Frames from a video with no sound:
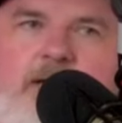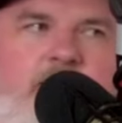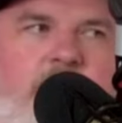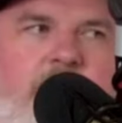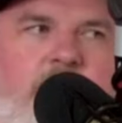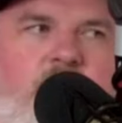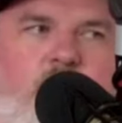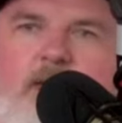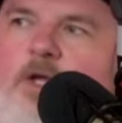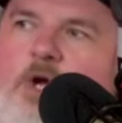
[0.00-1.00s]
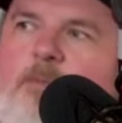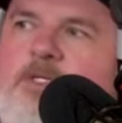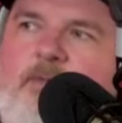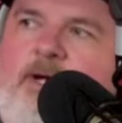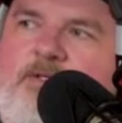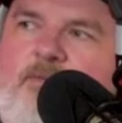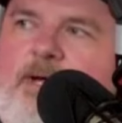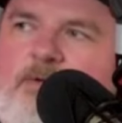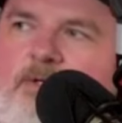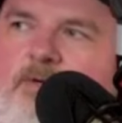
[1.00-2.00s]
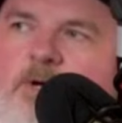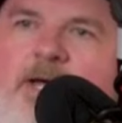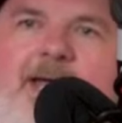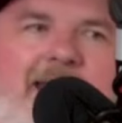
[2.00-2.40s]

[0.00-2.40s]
and like drinking copious amounts of Mountain Dew.